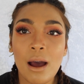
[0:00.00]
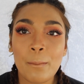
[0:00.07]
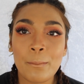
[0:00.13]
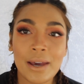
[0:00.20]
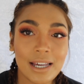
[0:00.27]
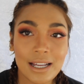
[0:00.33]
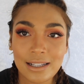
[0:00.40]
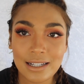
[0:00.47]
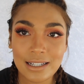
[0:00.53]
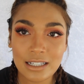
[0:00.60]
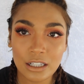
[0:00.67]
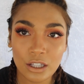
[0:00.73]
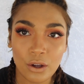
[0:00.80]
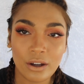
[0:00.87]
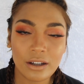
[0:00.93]
making this
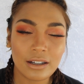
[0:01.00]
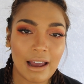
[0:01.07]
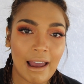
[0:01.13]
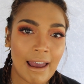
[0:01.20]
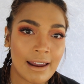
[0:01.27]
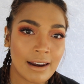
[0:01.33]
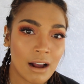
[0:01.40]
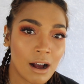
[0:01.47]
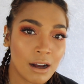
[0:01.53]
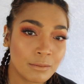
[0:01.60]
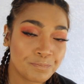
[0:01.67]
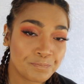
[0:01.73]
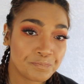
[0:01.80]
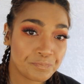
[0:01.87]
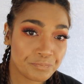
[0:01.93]
look
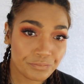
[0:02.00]
and